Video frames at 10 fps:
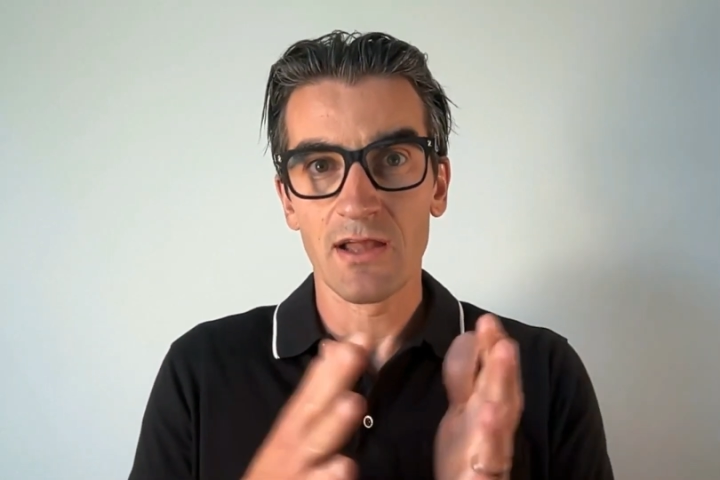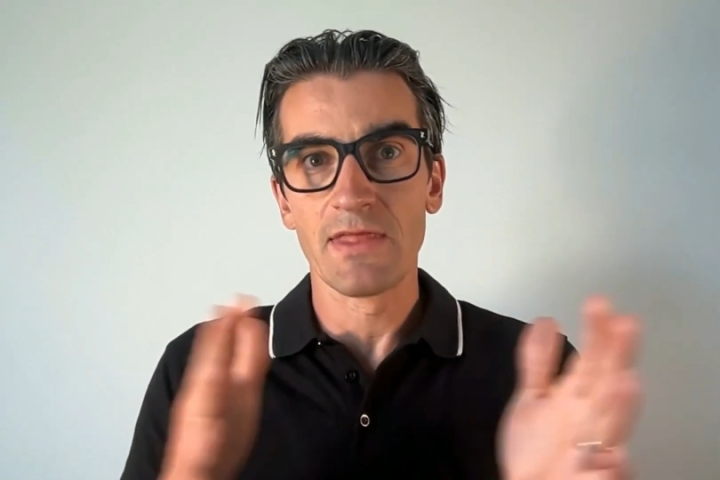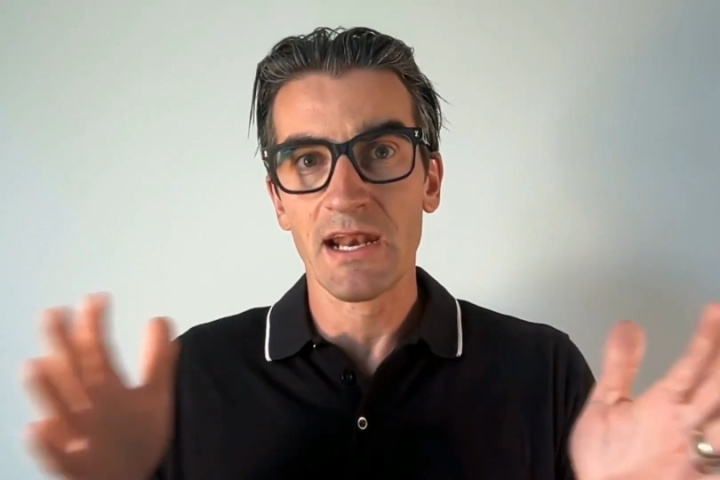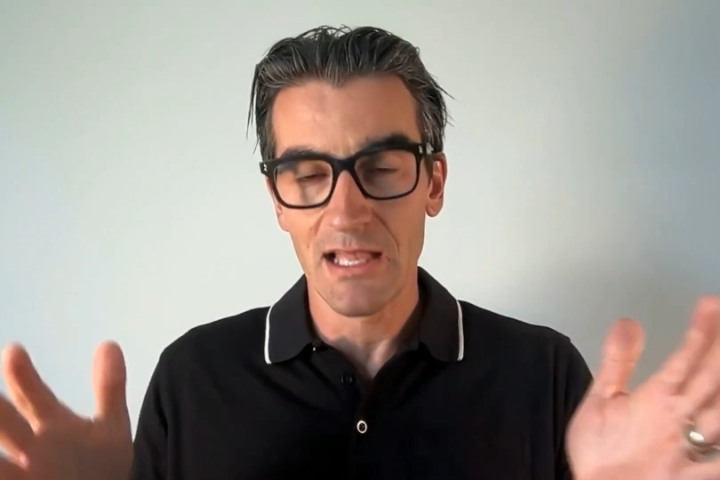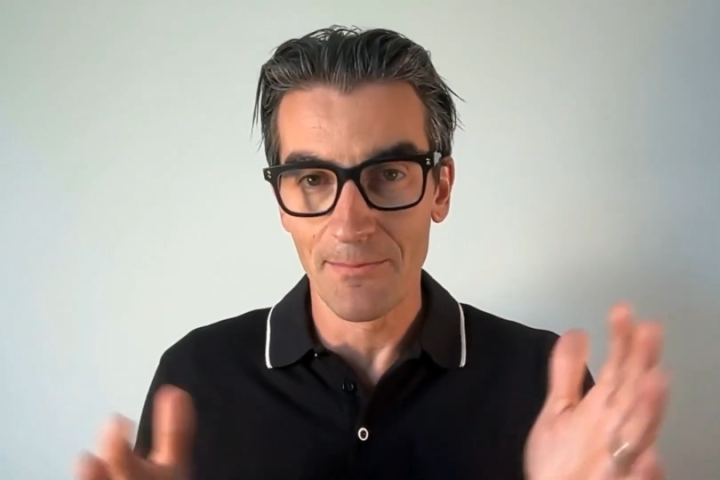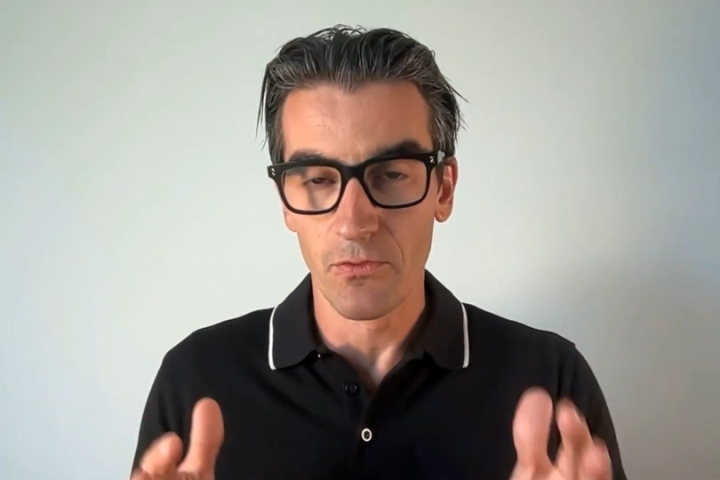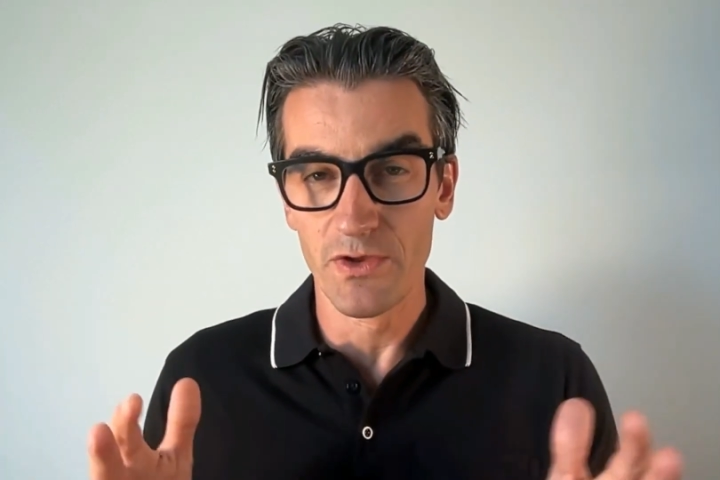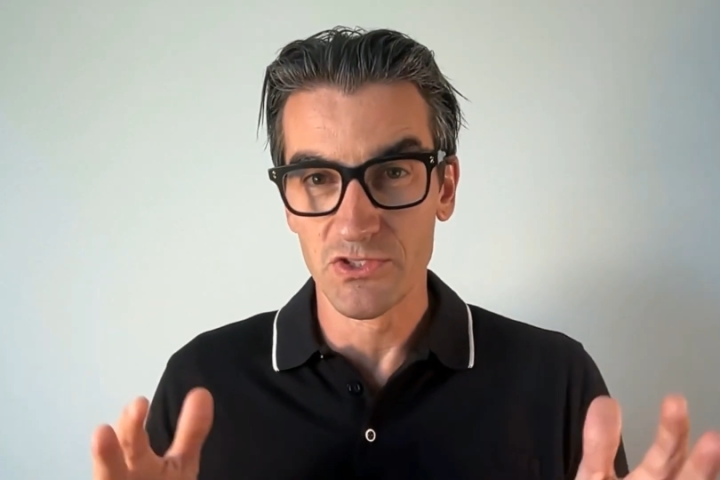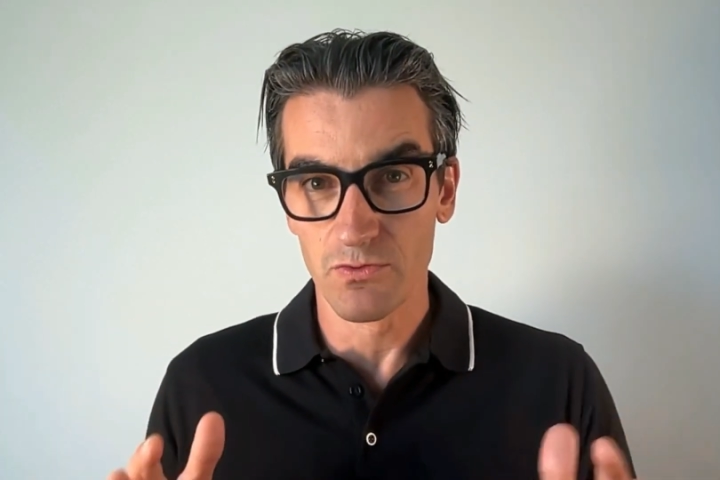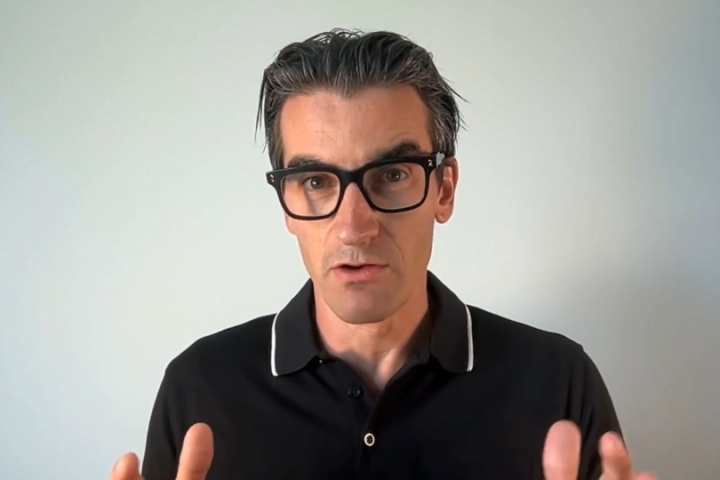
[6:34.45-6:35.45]
and then a couple
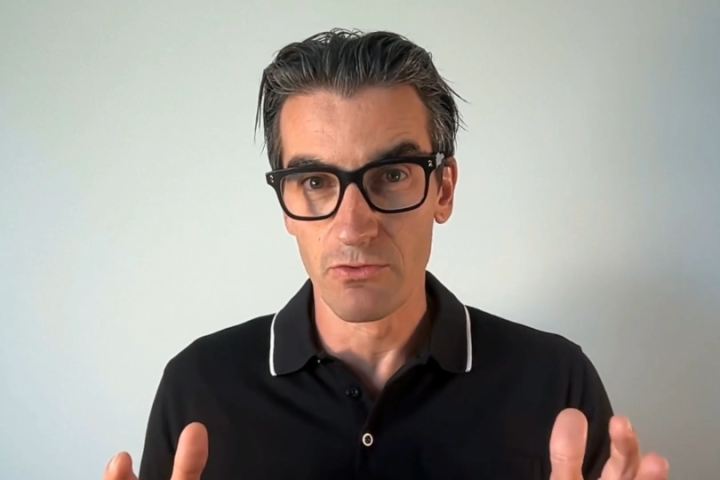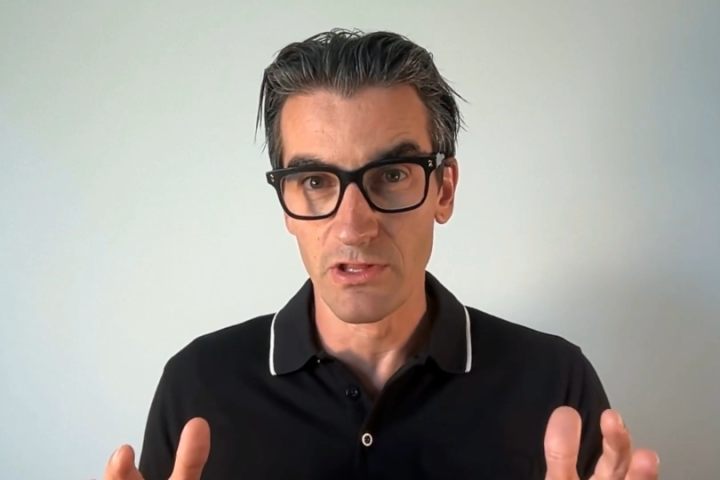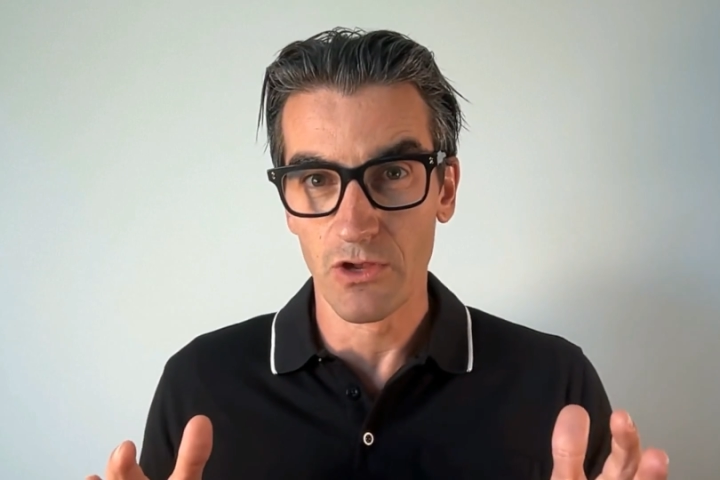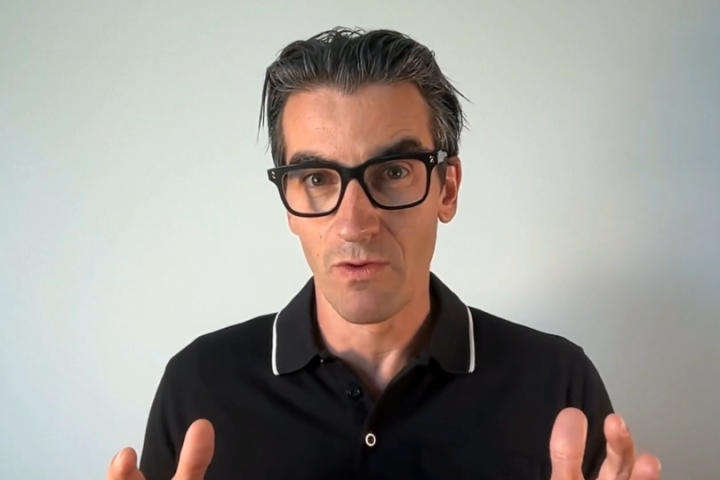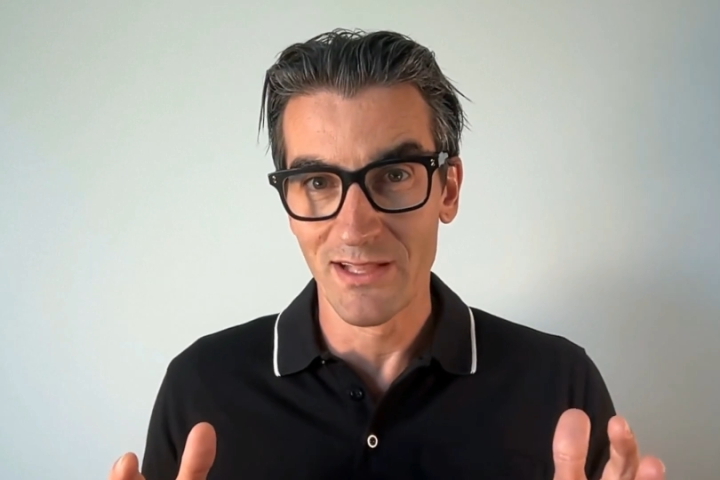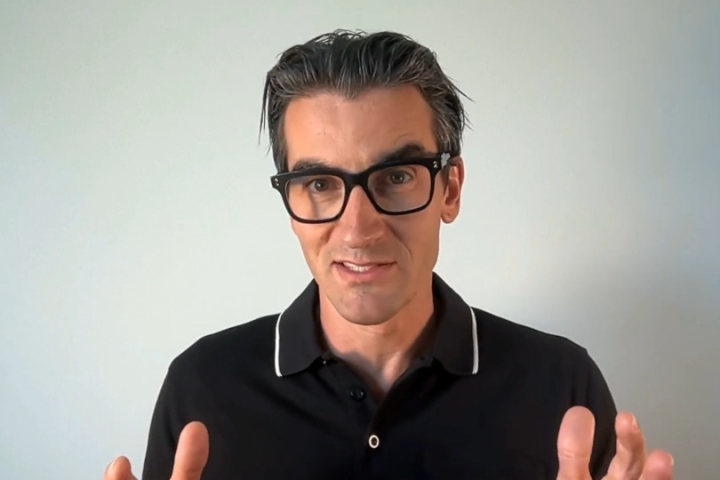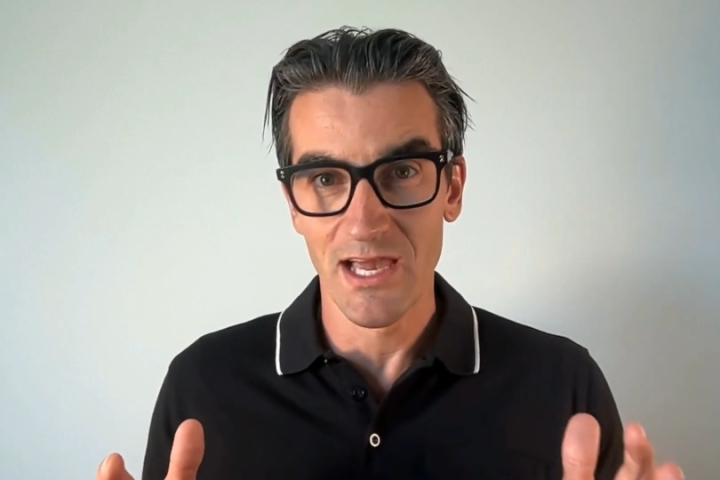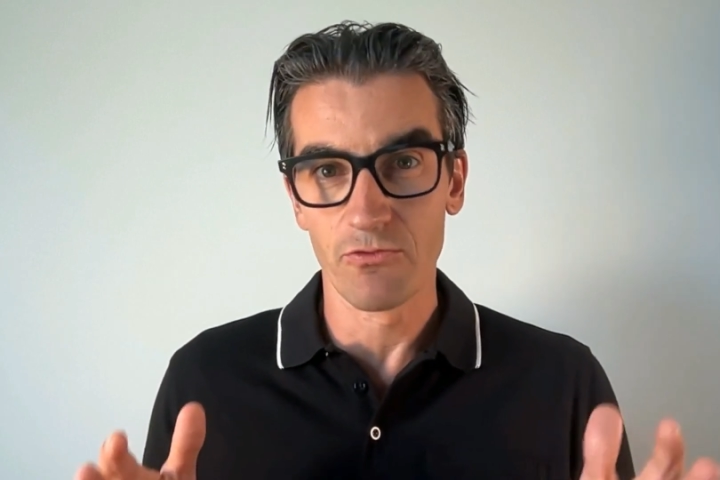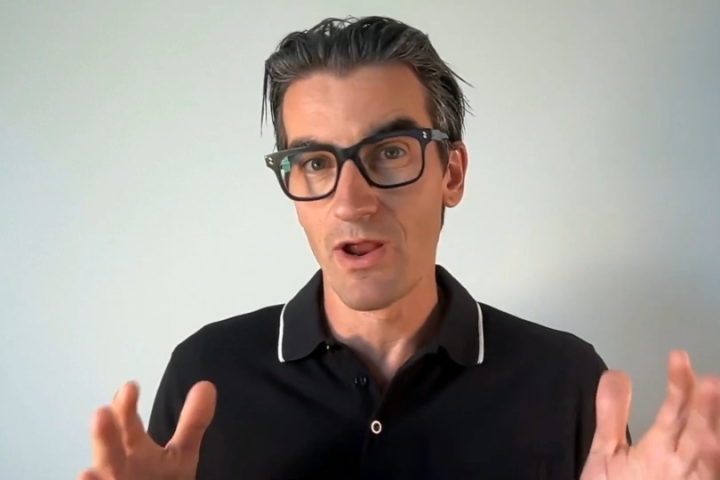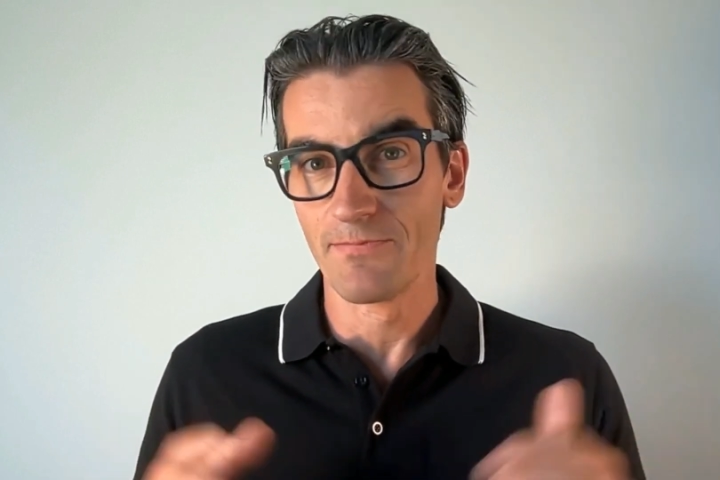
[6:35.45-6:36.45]
weeks where it really quiets
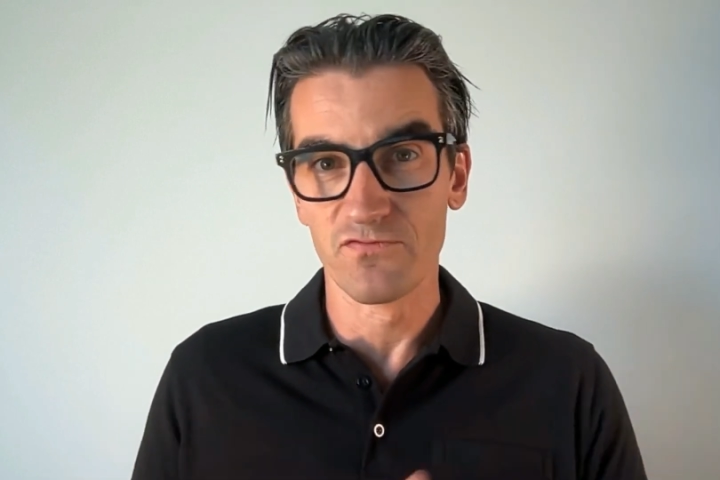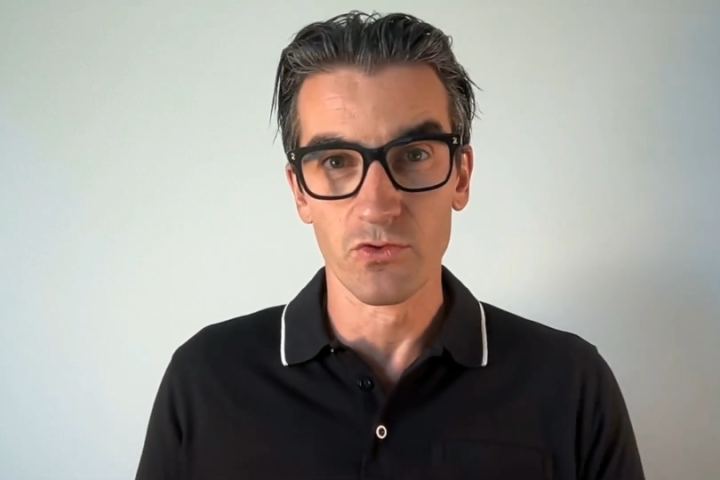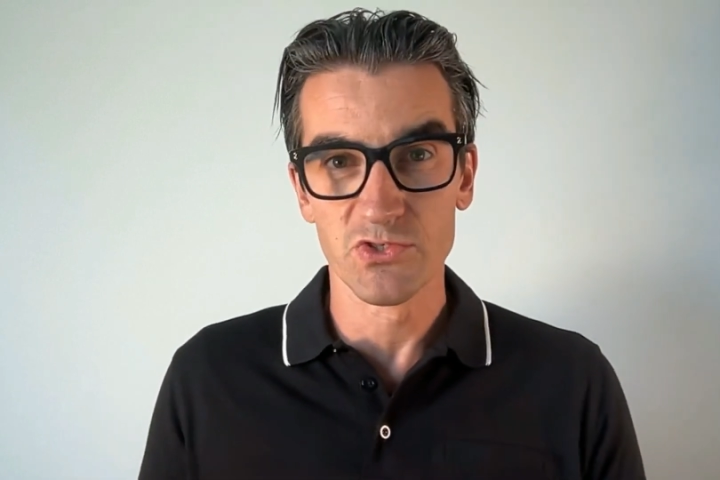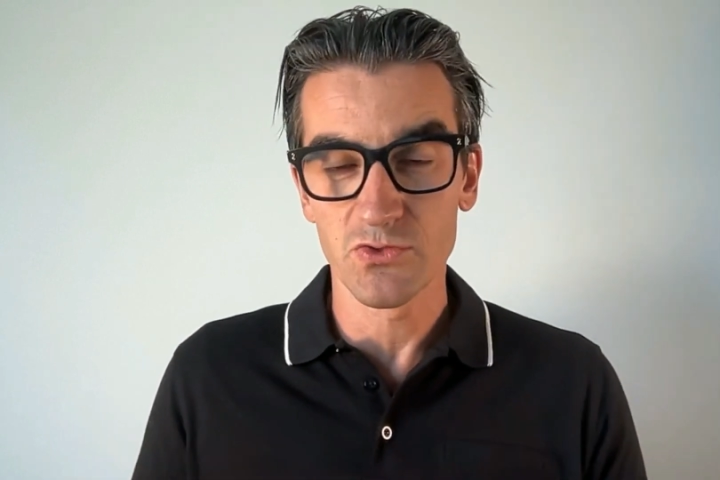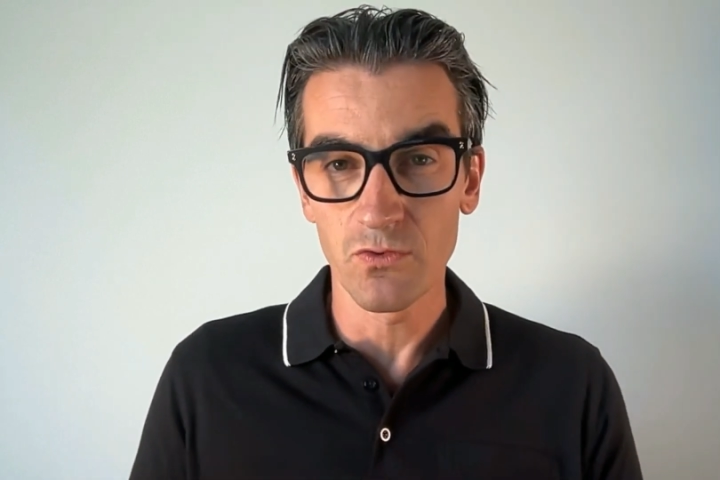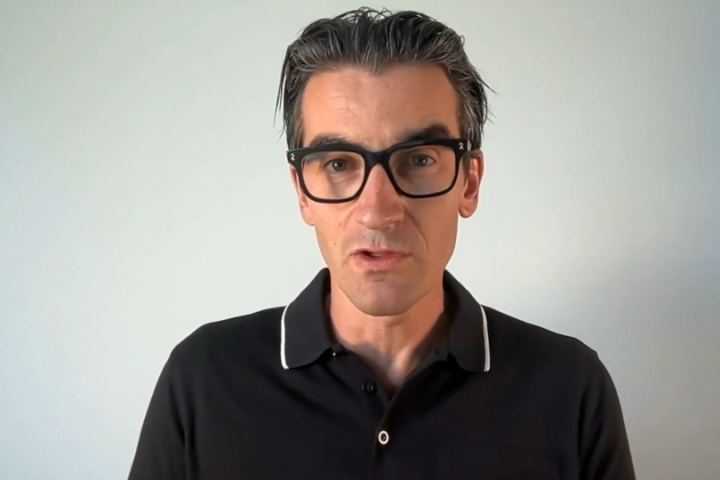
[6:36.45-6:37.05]
down right before school.